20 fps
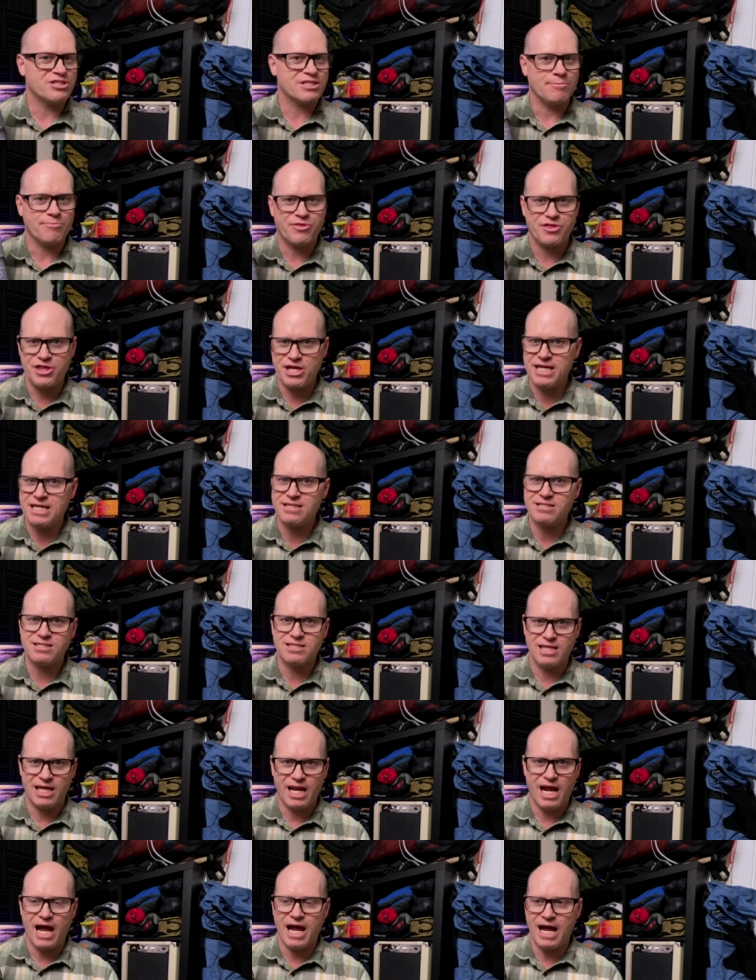some things
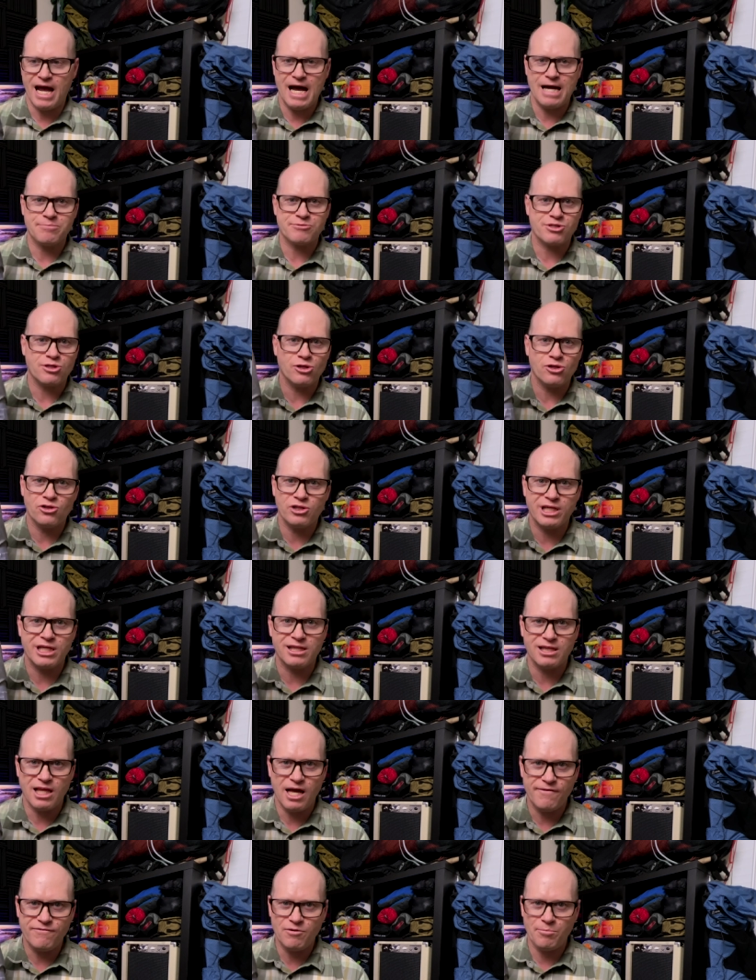that I absolutely
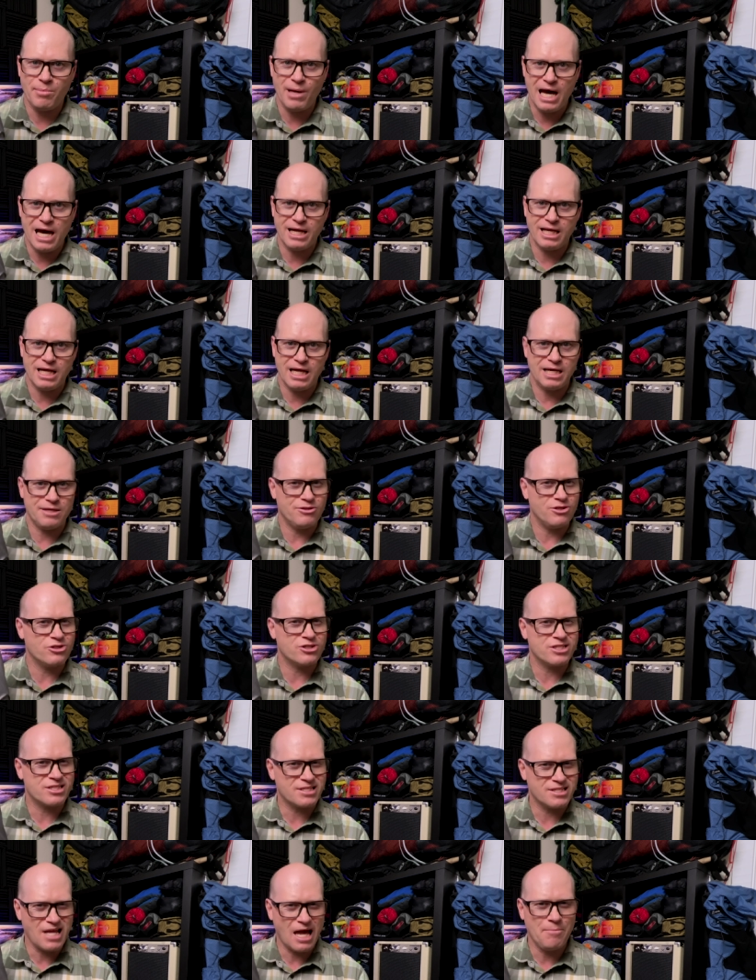love about it, and there's
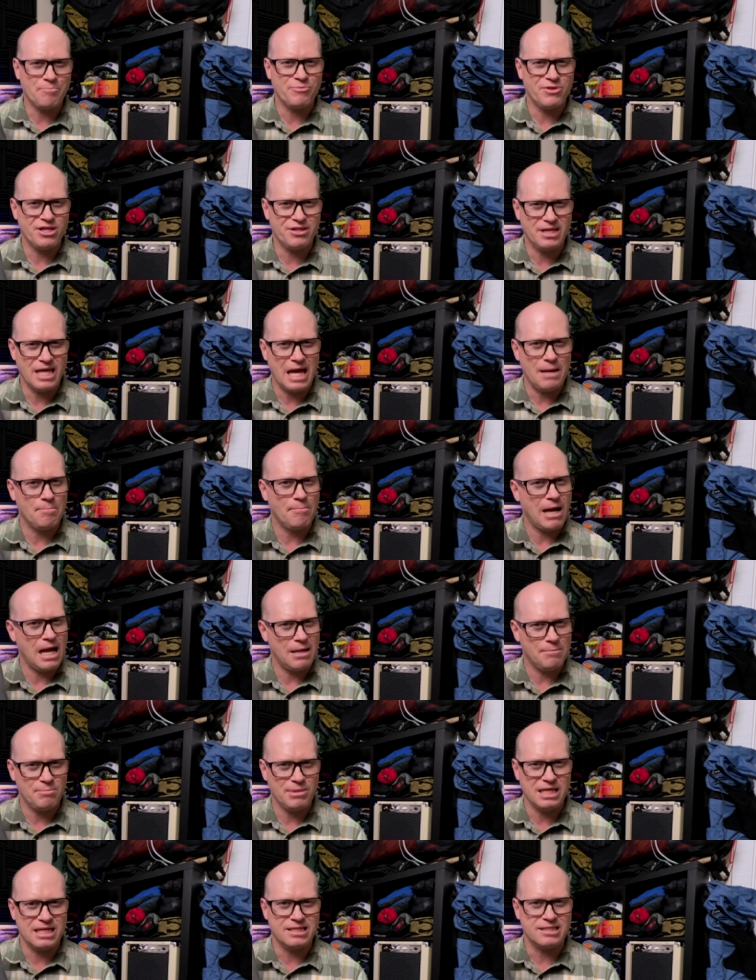something that
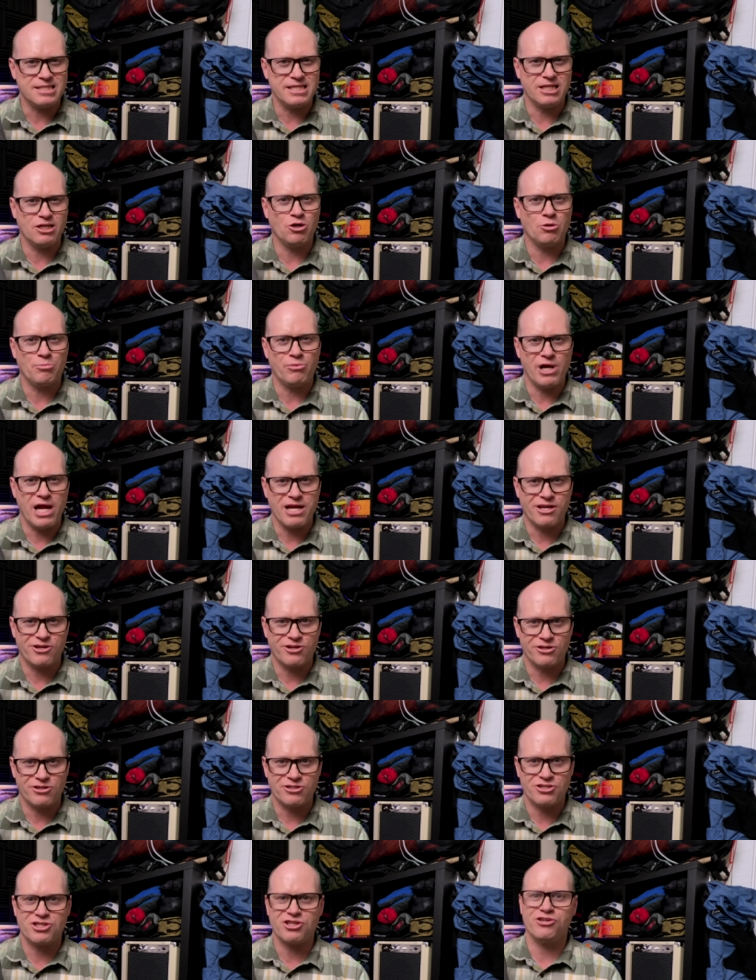might be a deal
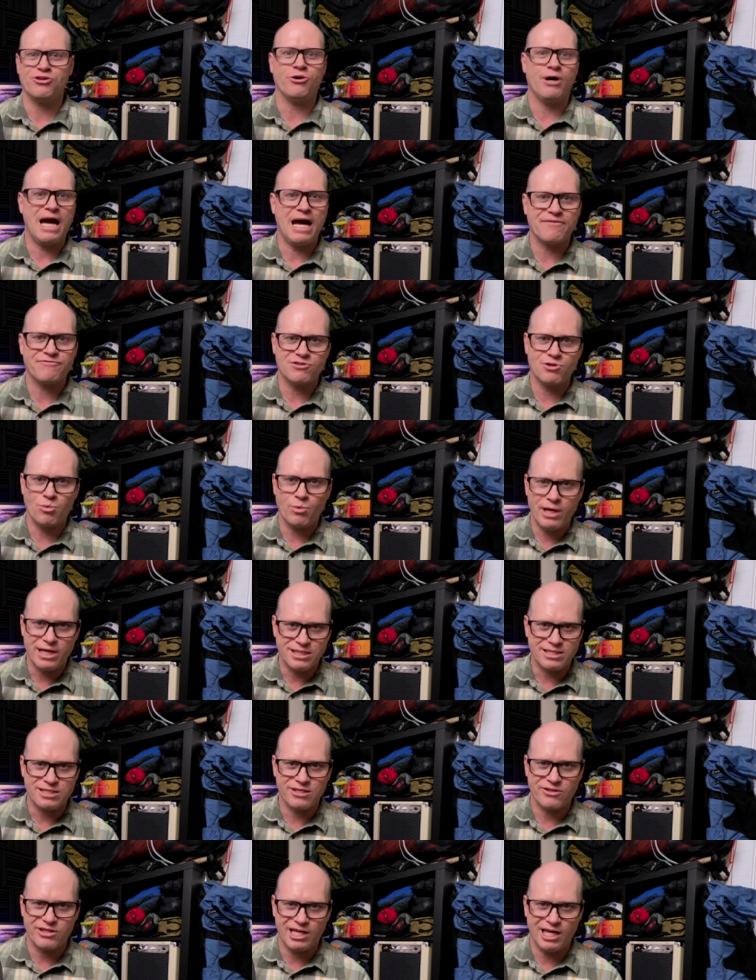breaker, so you'll have to wait
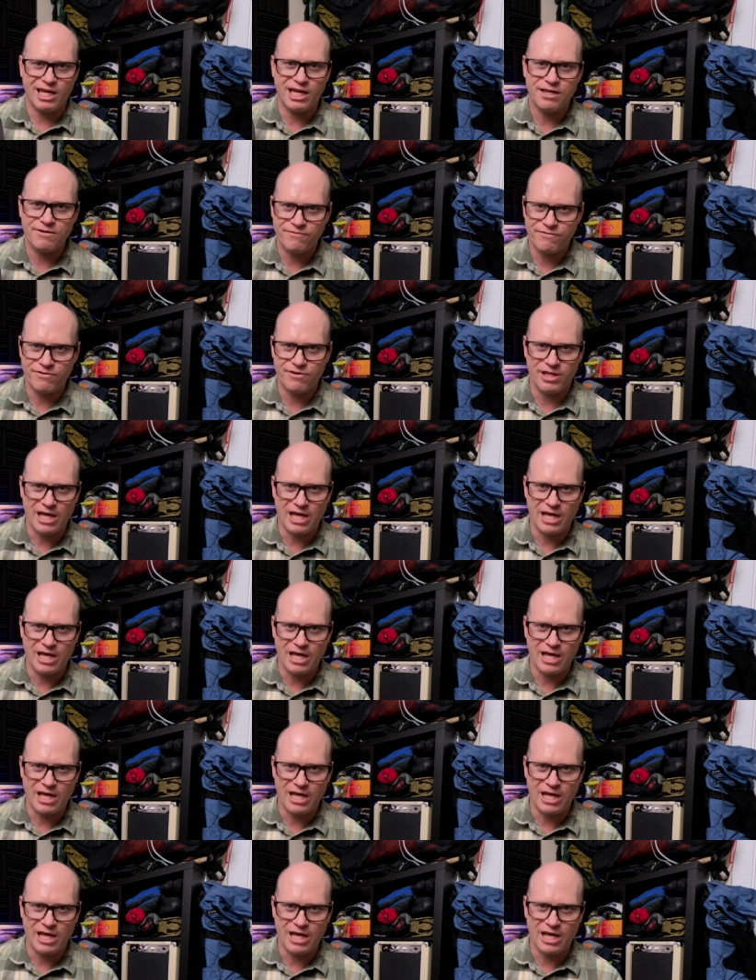till the end for